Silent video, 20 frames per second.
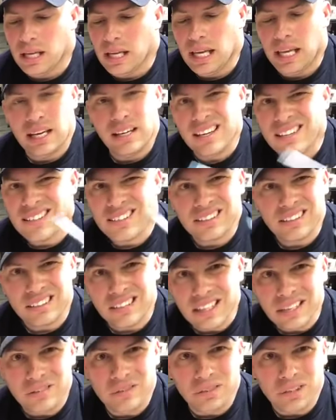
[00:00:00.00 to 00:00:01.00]
and it doesn't
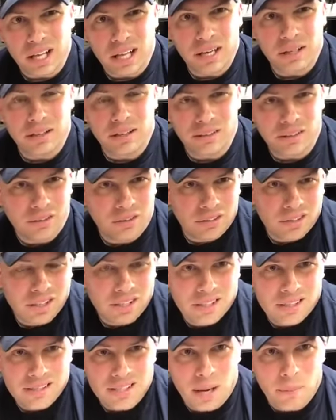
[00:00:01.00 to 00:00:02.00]
leave a lot of,
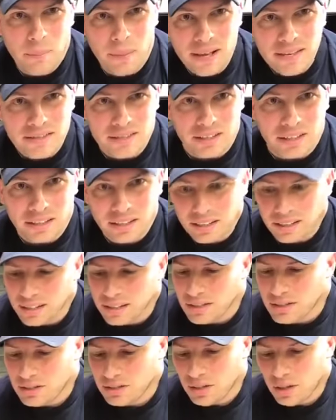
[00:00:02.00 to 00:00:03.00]
it's not messy.
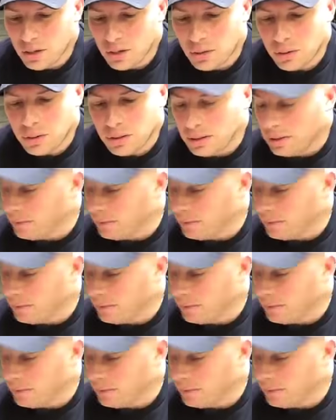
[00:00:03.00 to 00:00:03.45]
So,